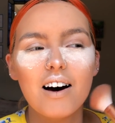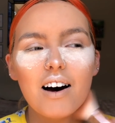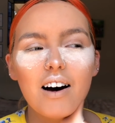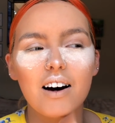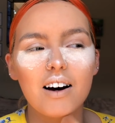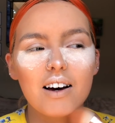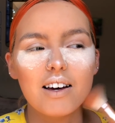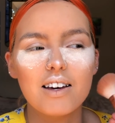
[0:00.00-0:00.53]

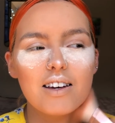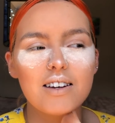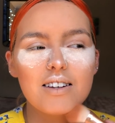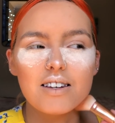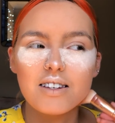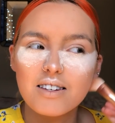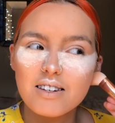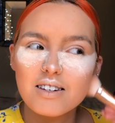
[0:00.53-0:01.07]
uh,
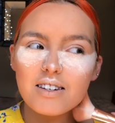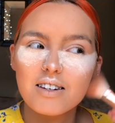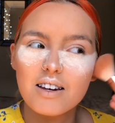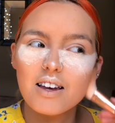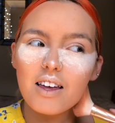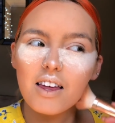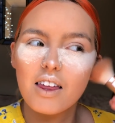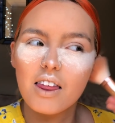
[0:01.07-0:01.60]
is
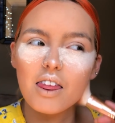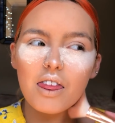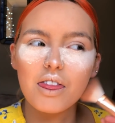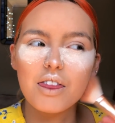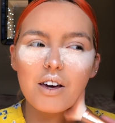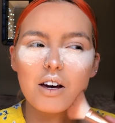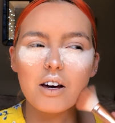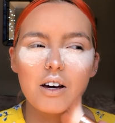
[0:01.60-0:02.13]

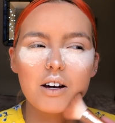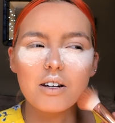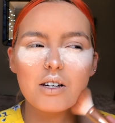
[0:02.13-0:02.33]
the